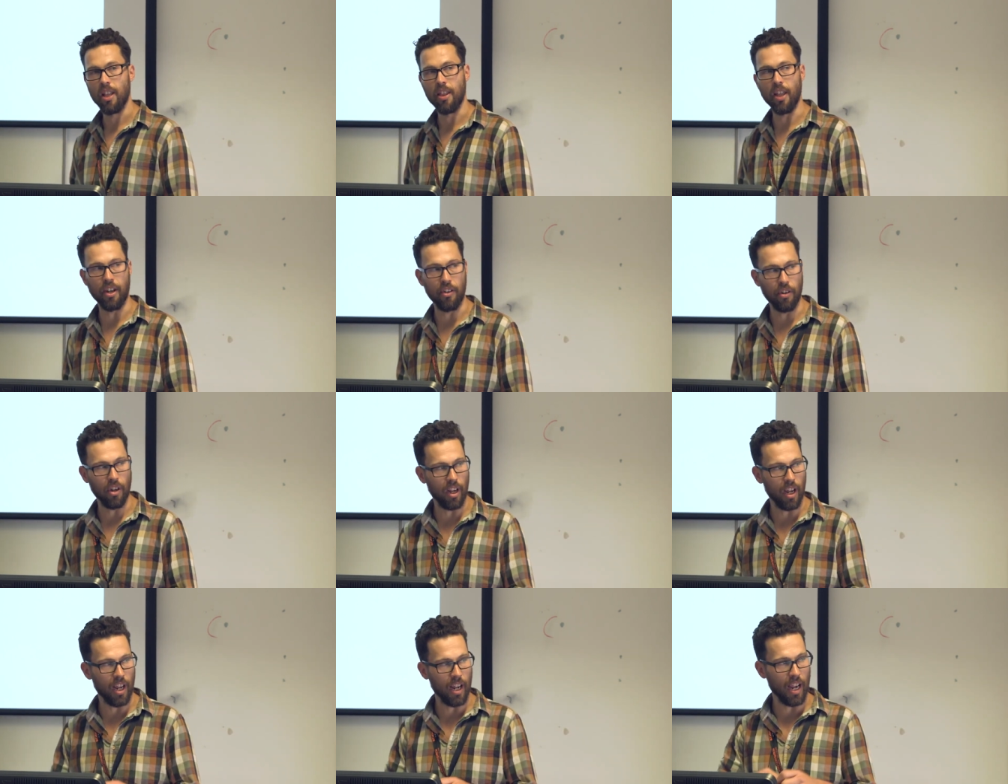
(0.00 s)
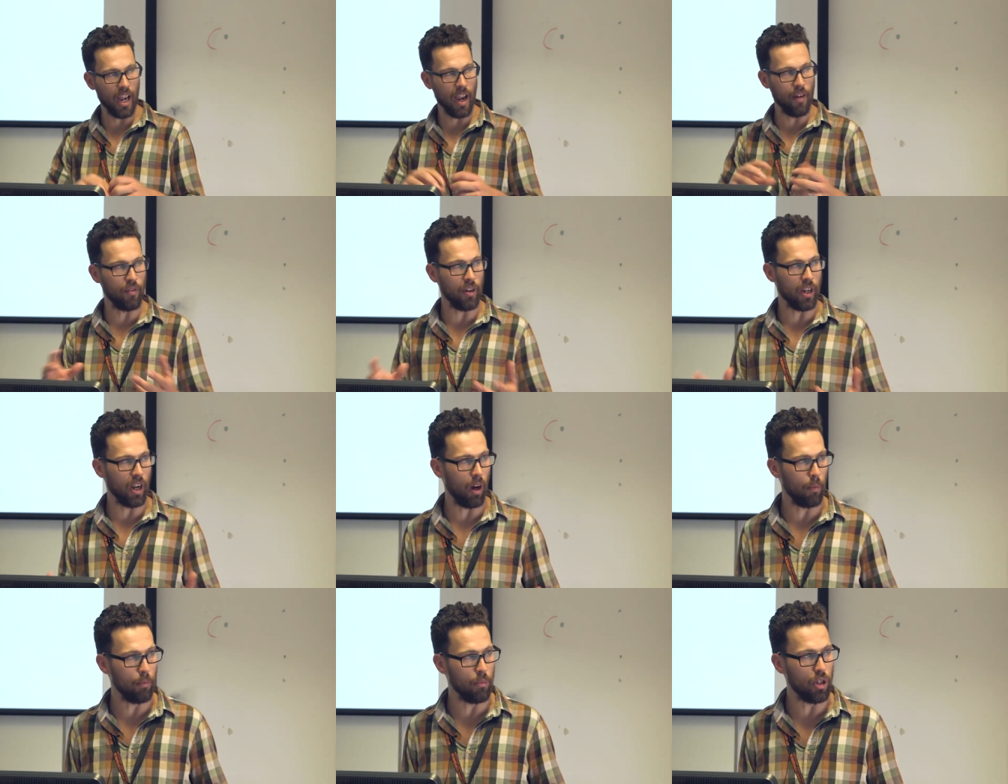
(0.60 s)
that
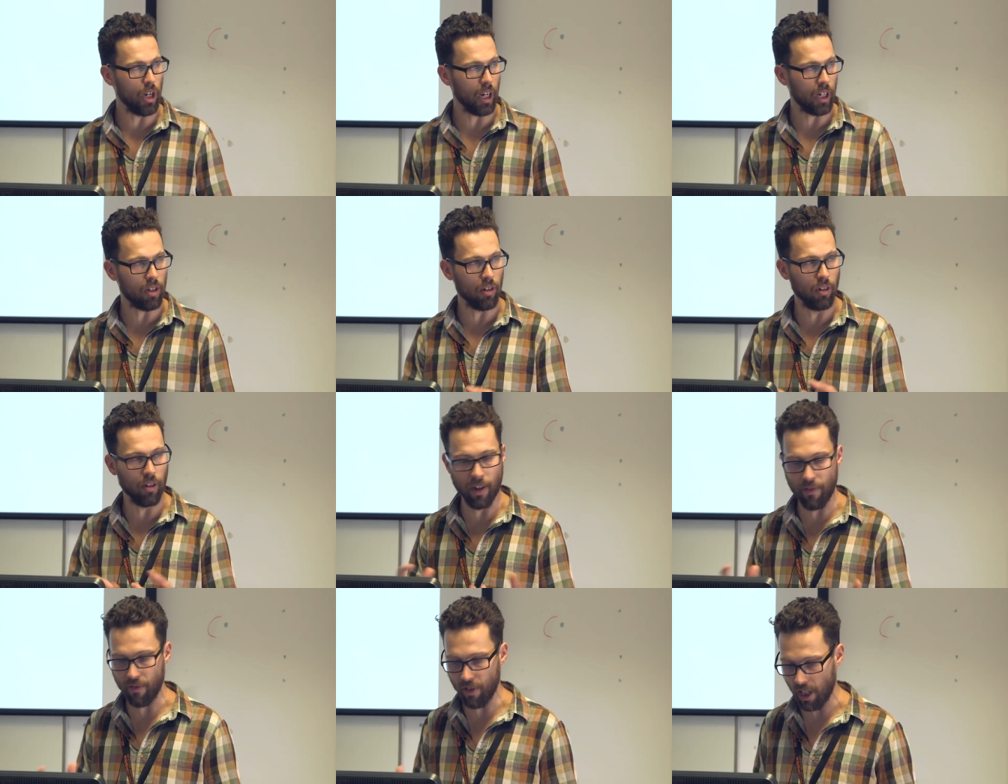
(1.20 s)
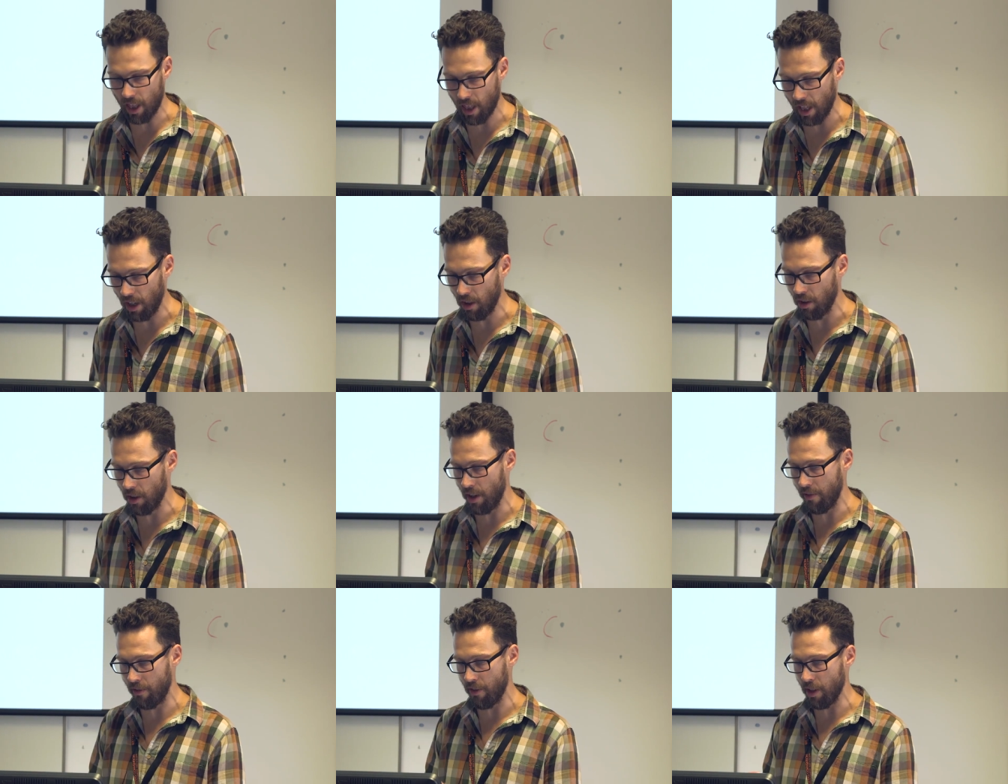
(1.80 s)
every object or everything
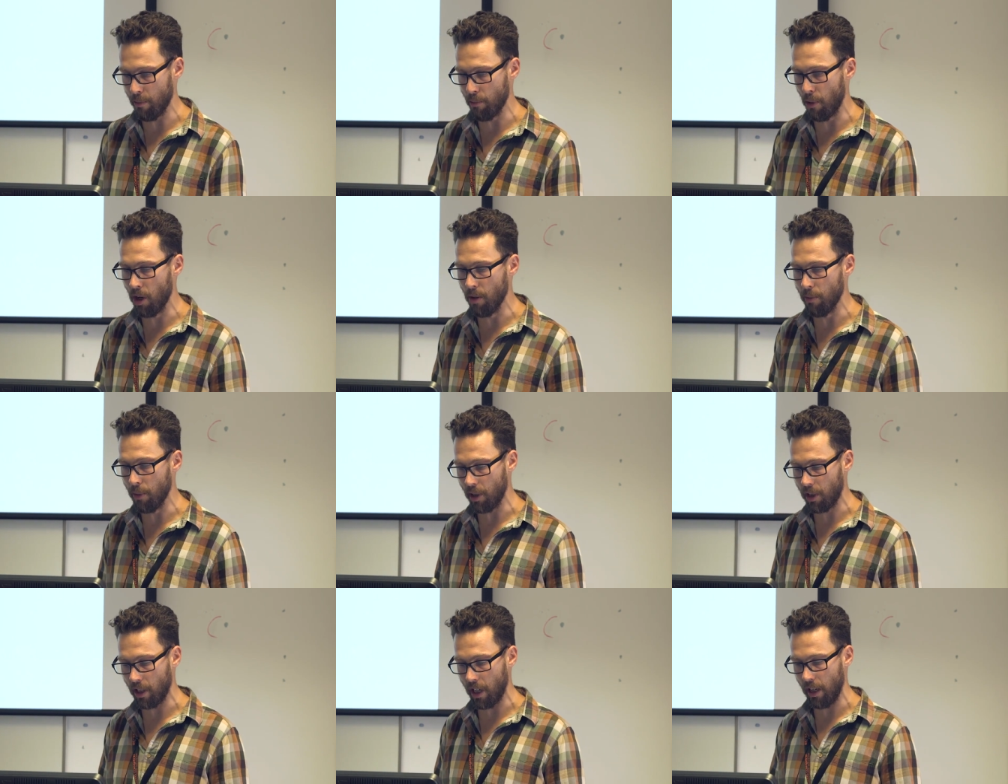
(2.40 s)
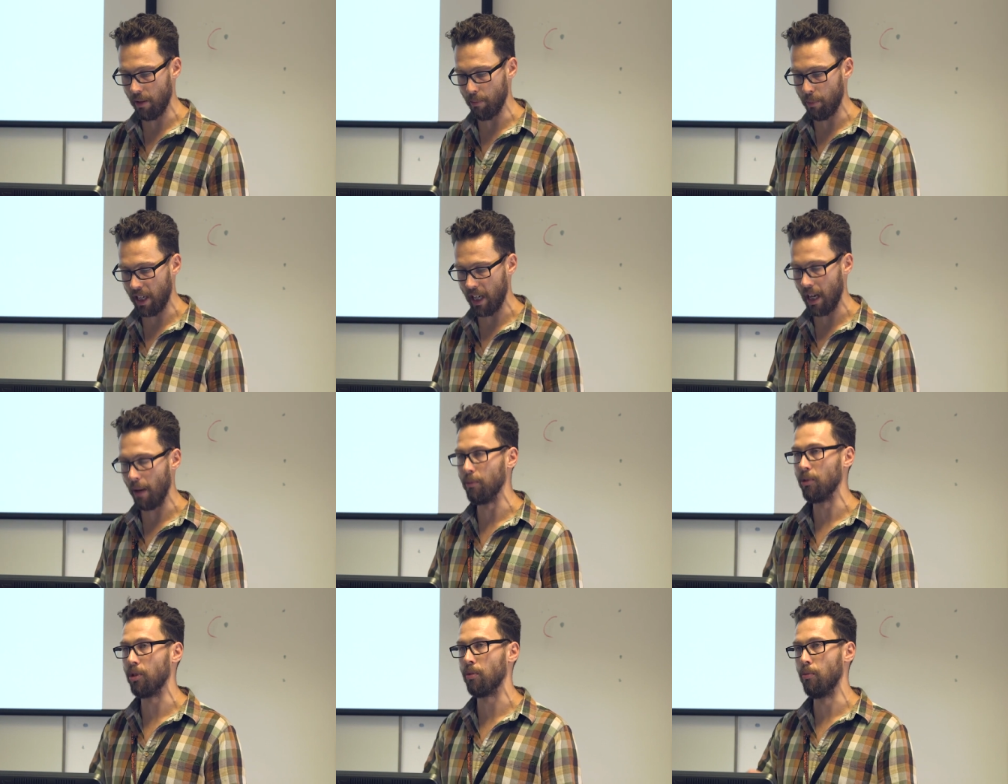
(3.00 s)
or every moment
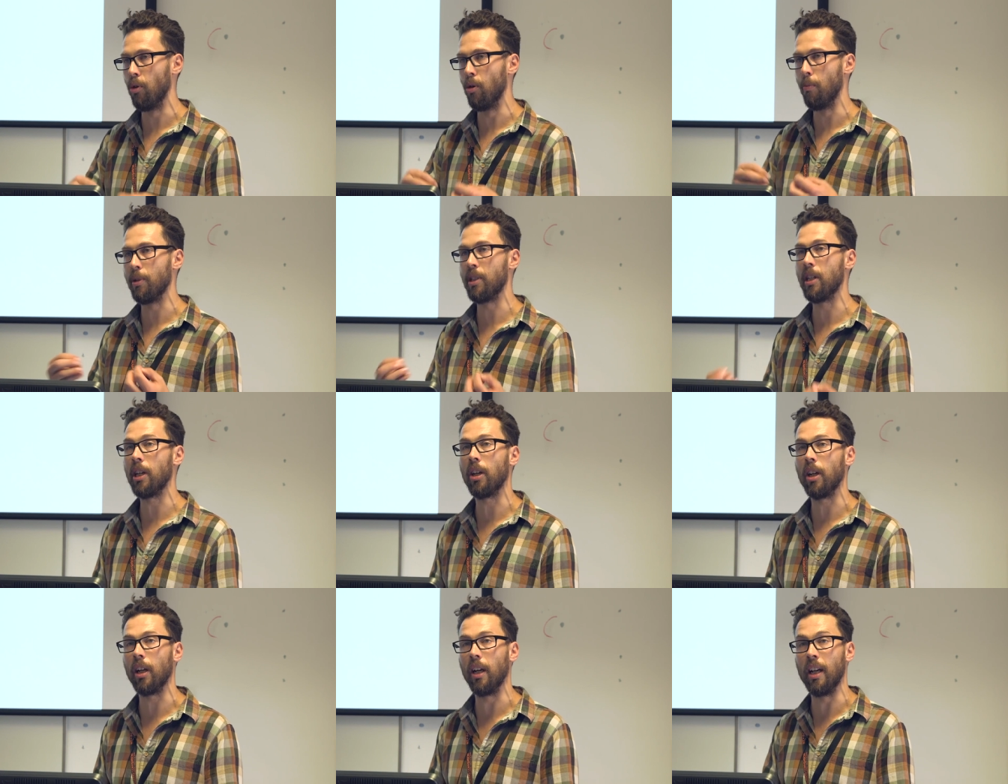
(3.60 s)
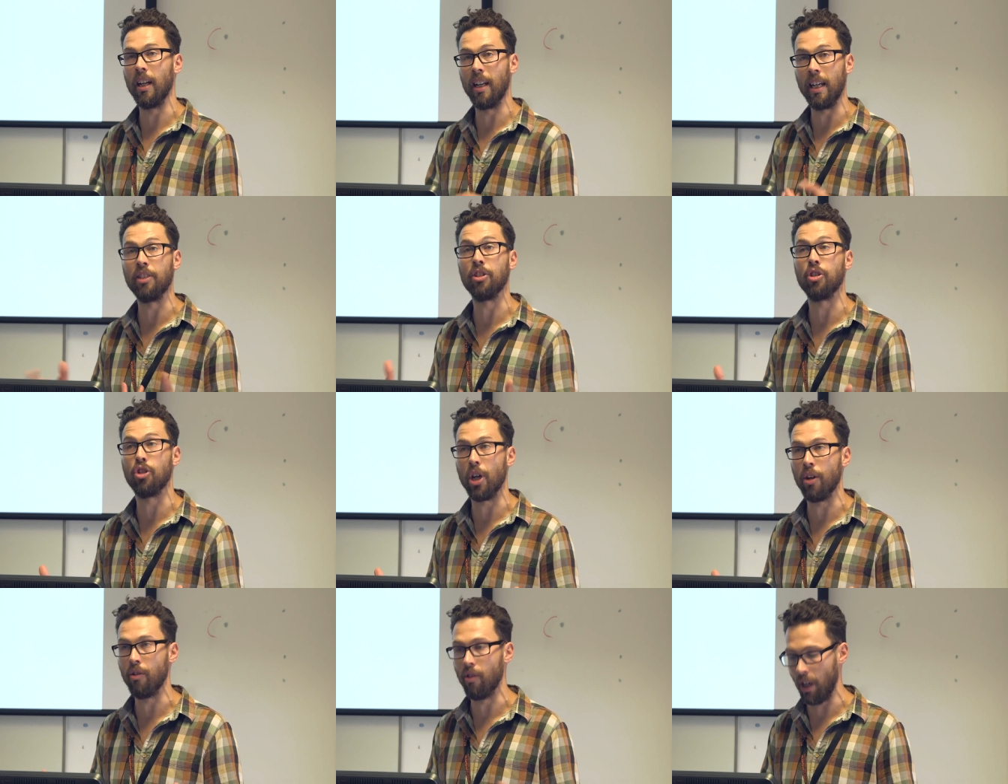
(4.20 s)
becomes more particular,
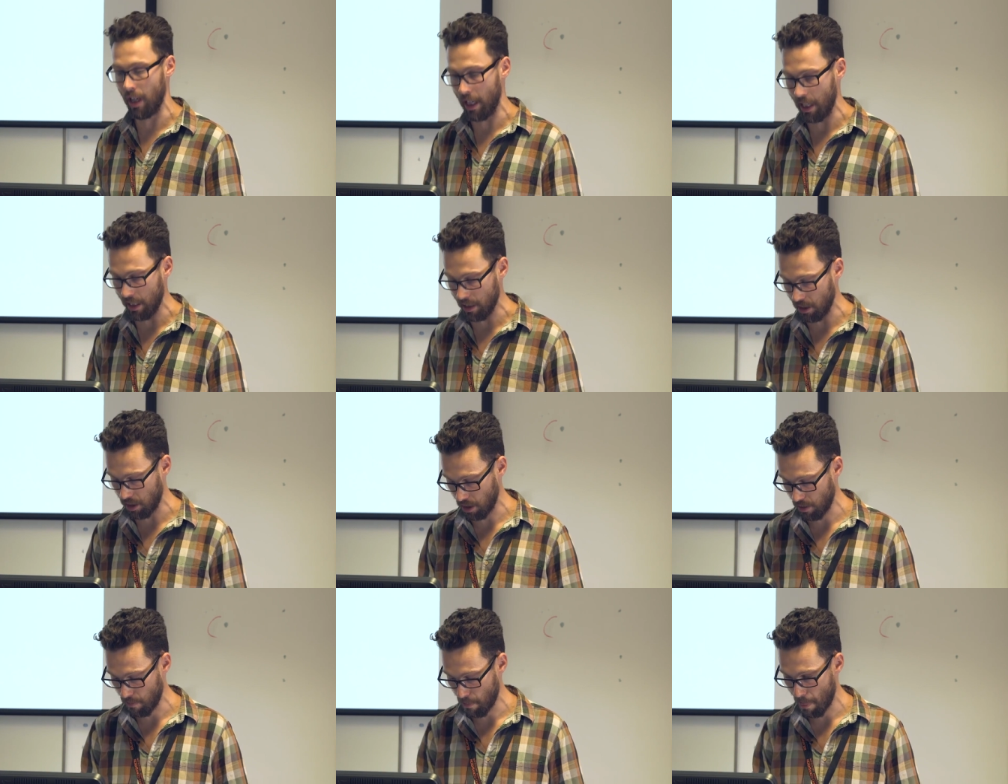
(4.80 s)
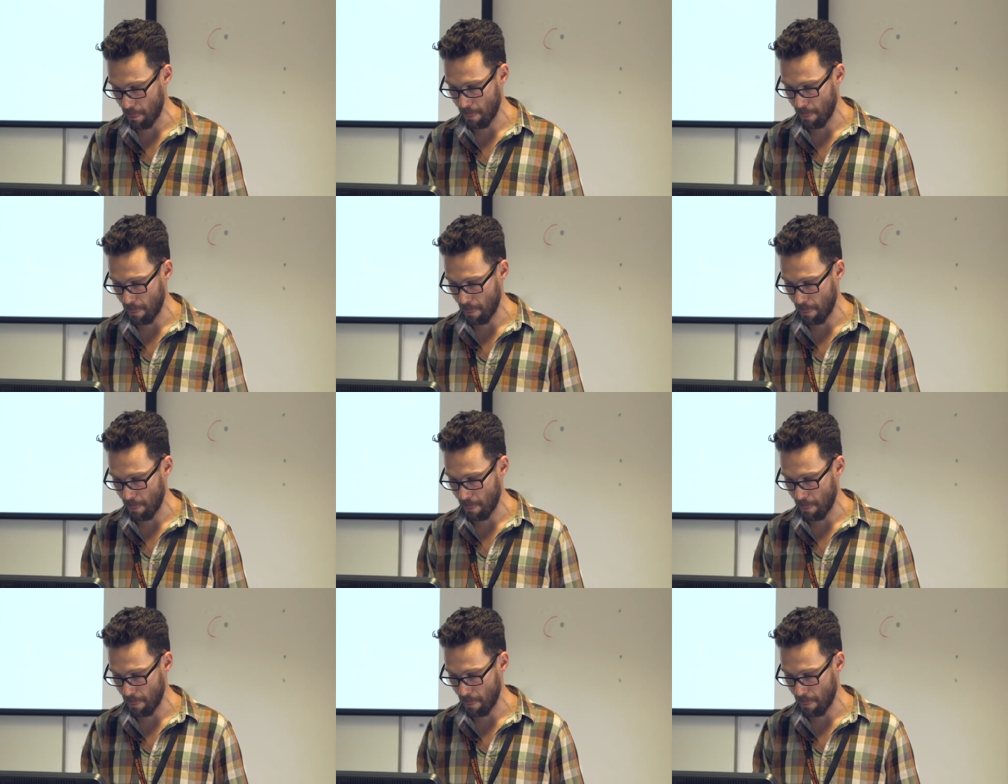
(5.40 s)
less generalized.